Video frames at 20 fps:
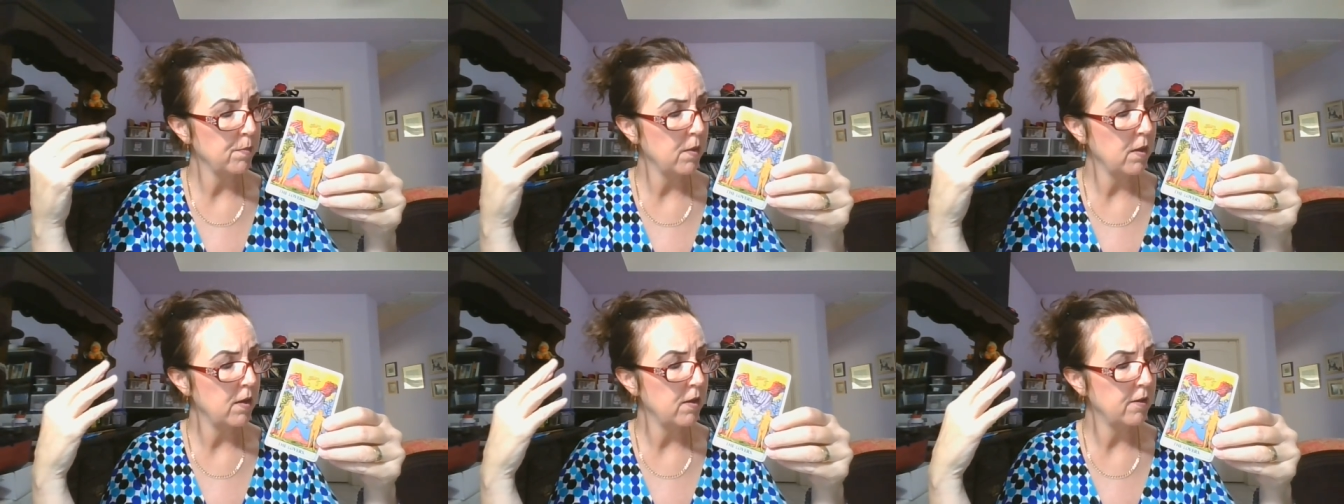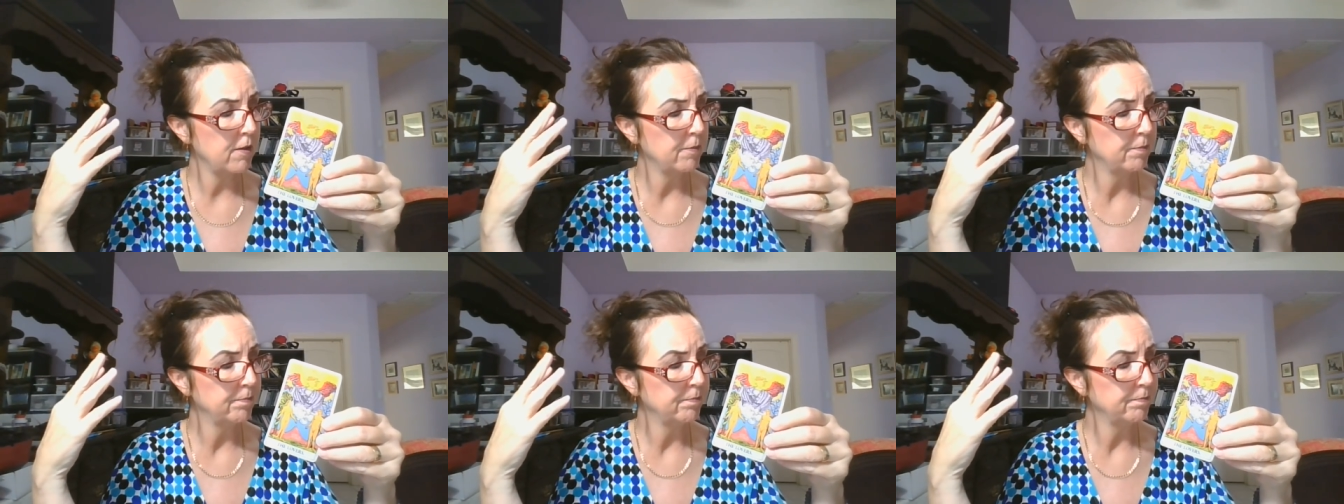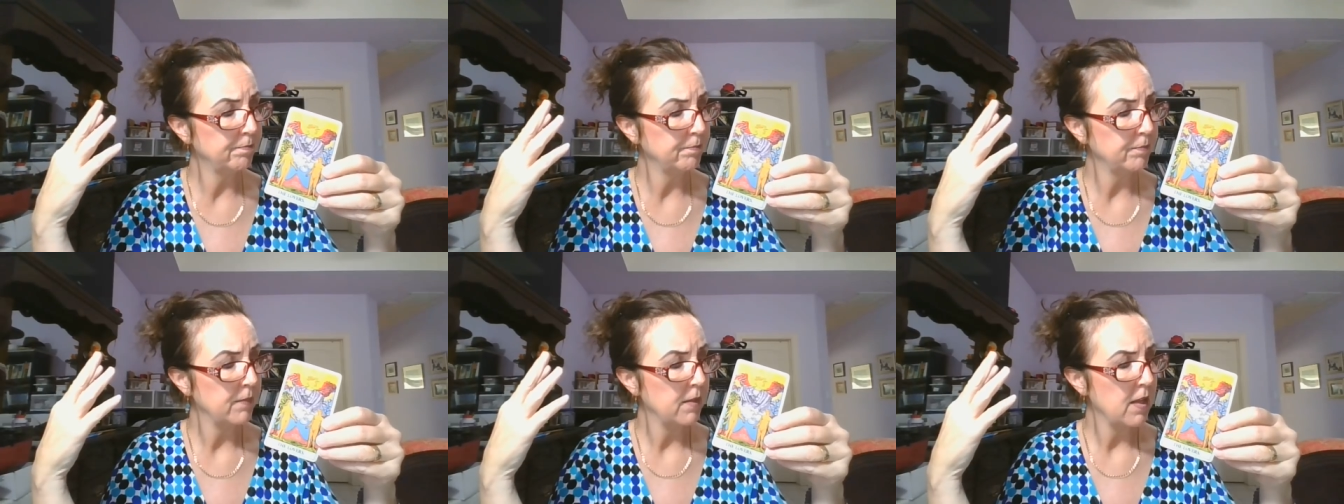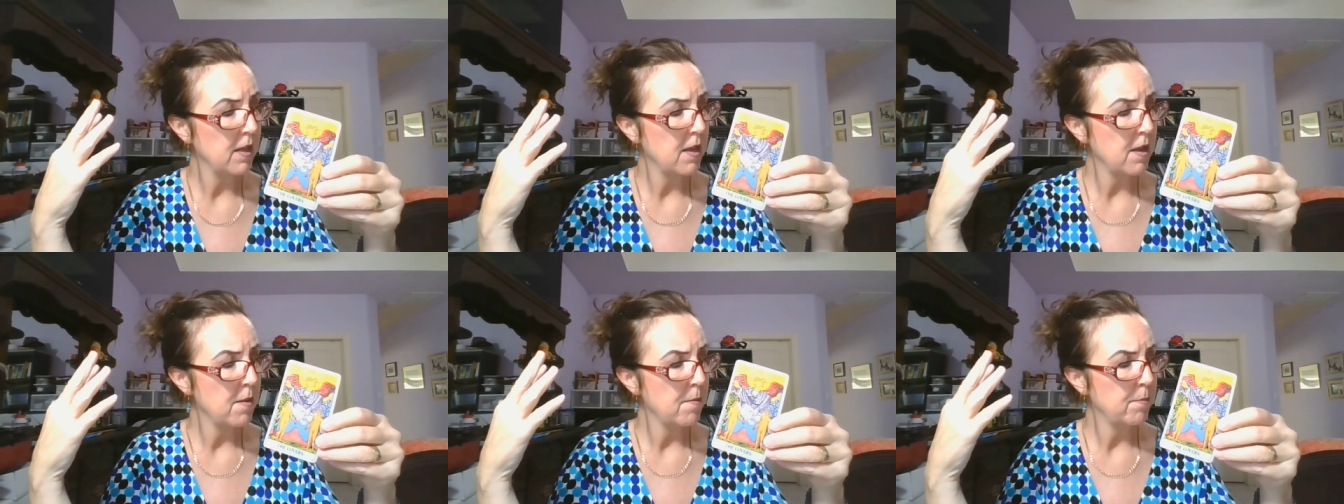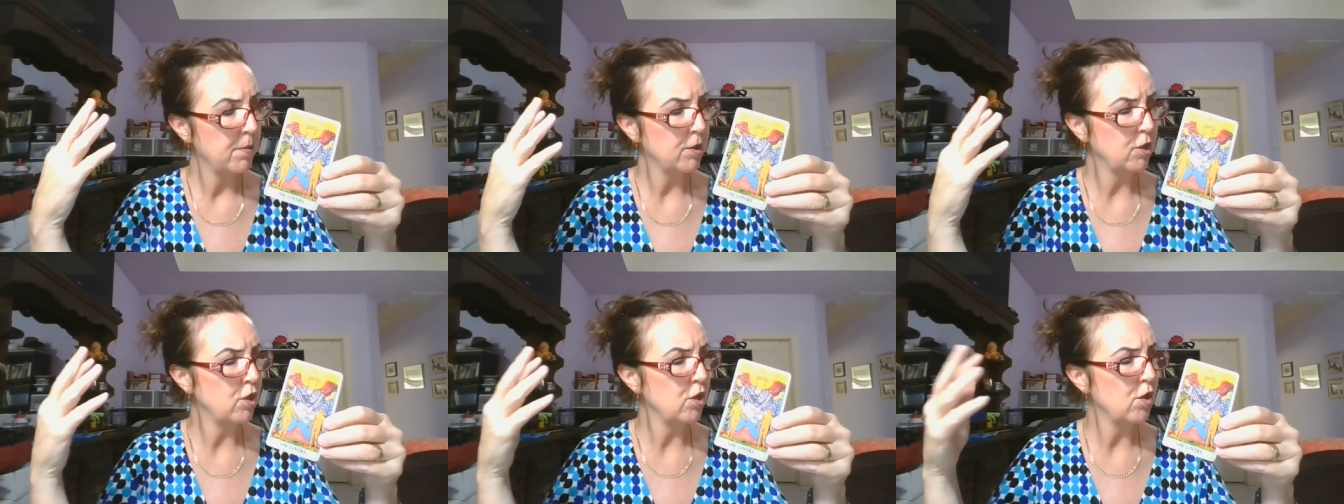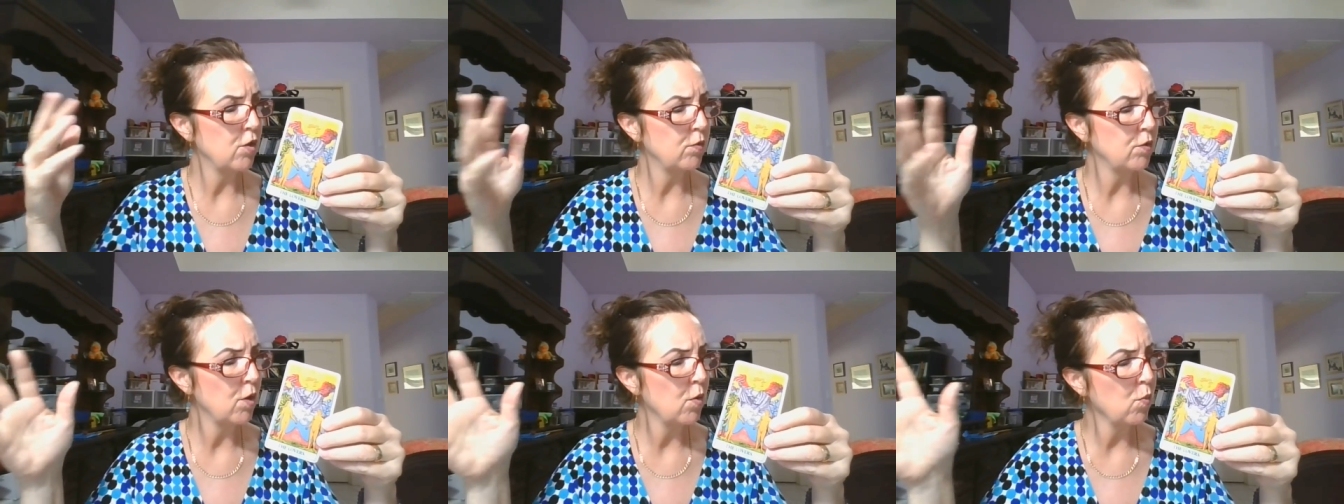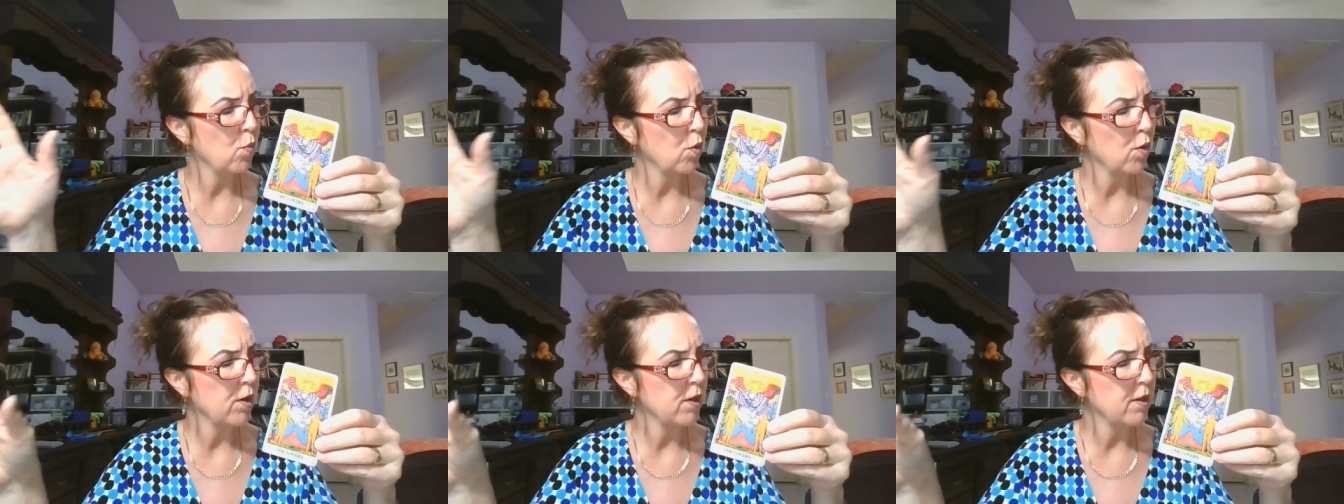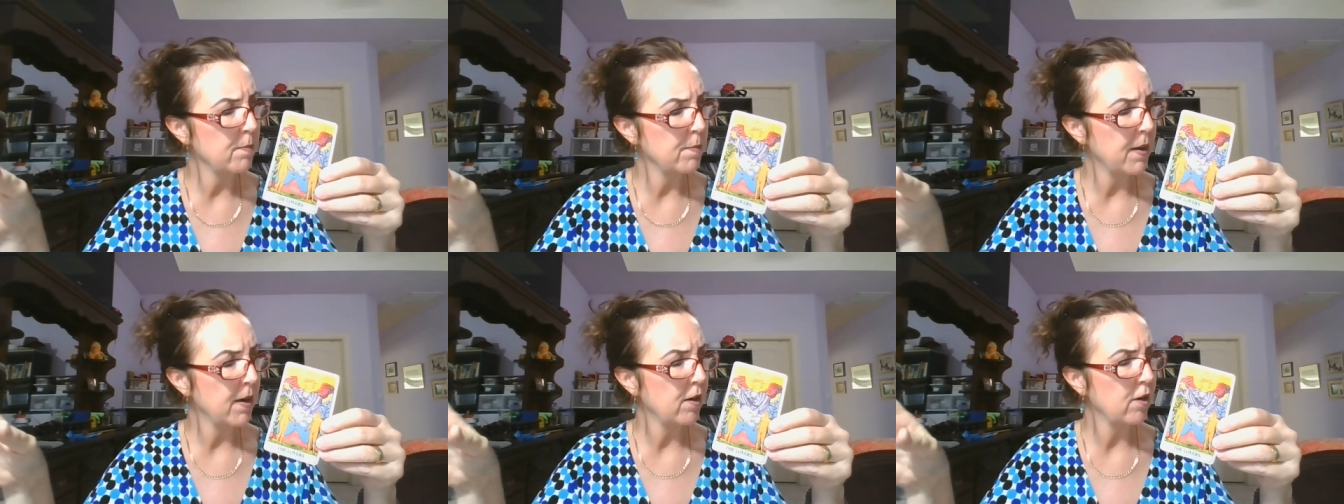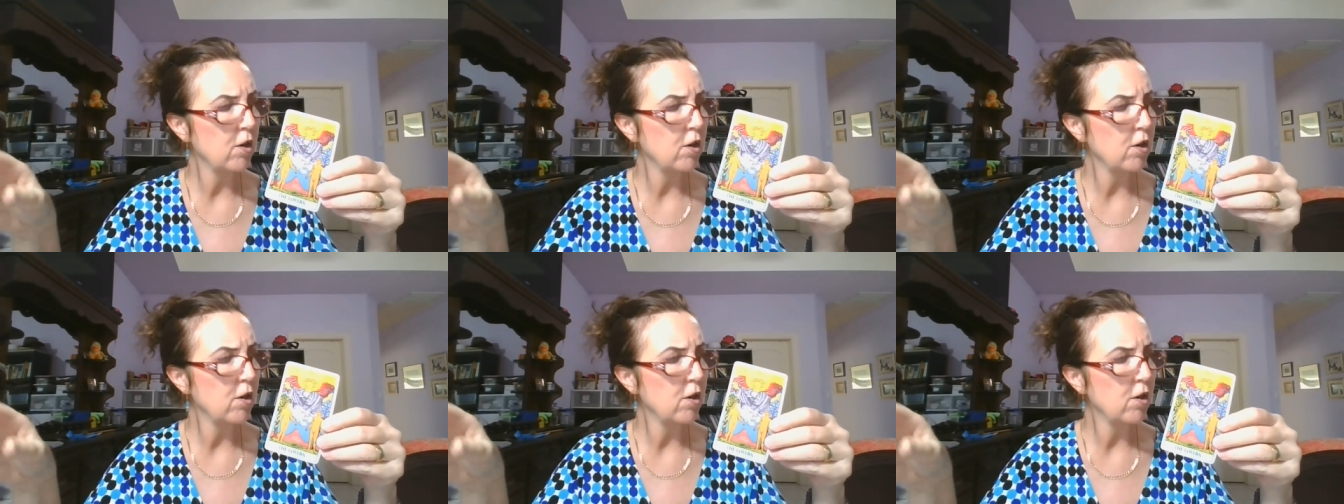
Um, but you know, don't worry about